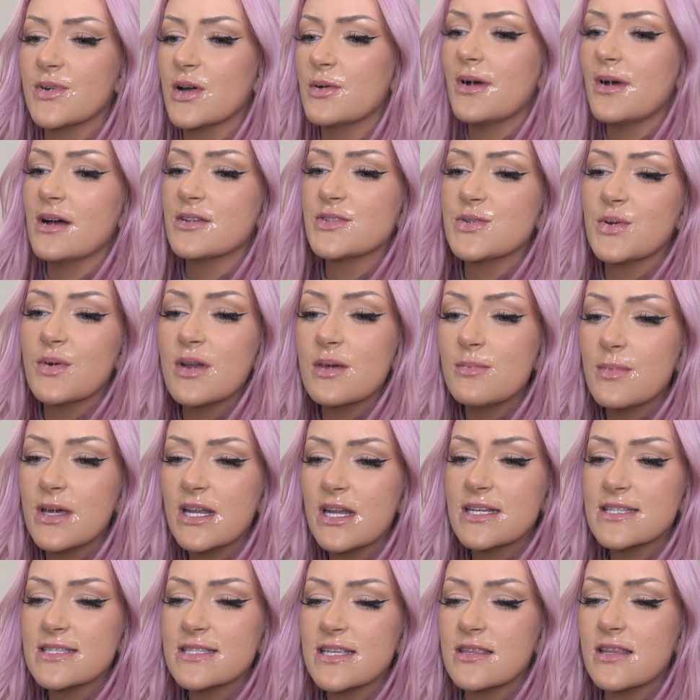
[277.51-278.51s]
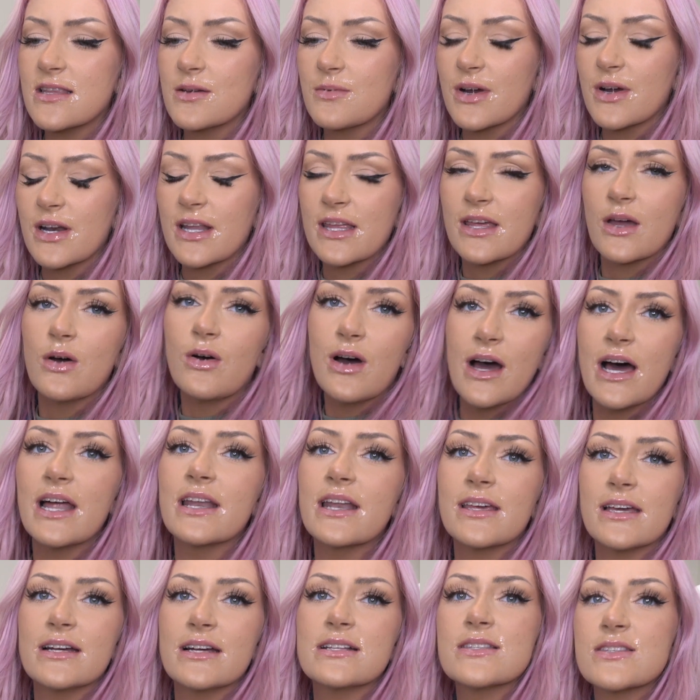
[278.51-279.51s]
for about 20 minutes and then we're gonna go
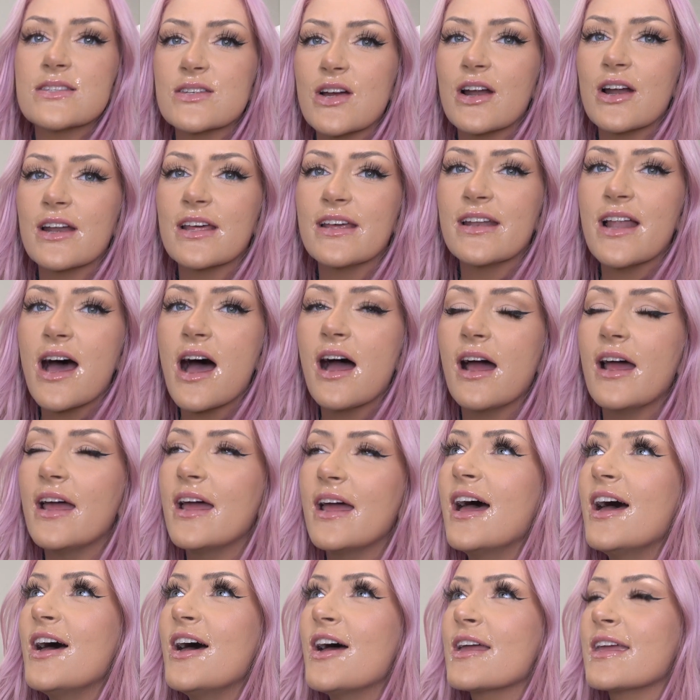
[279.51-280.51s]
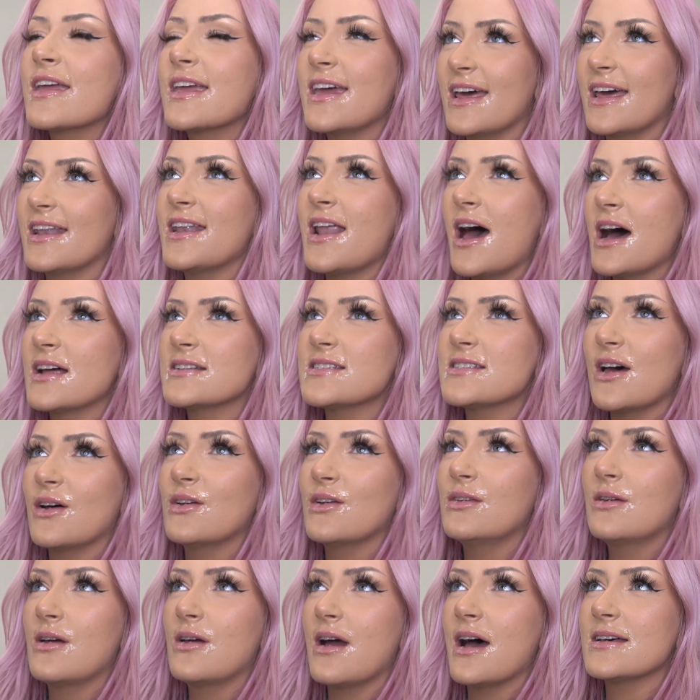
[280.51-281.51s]
ahead and get started. I cannot tell
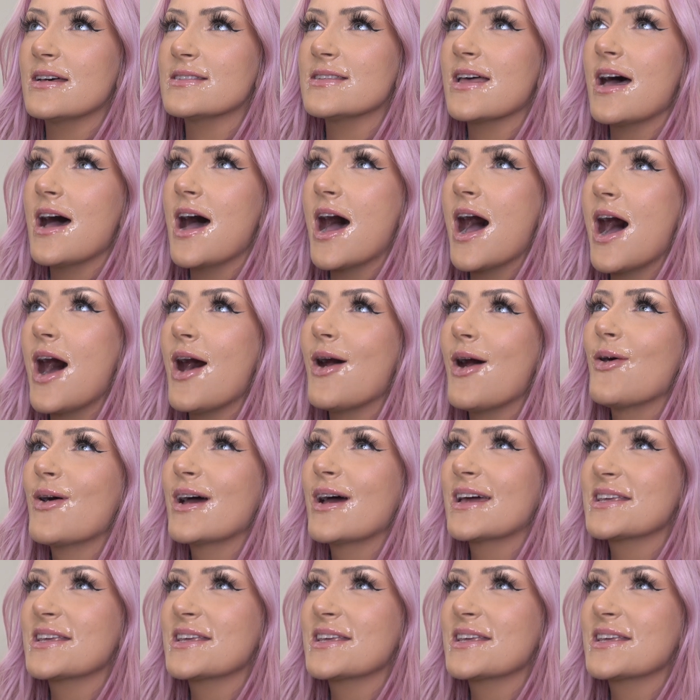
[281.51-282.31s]
you guys how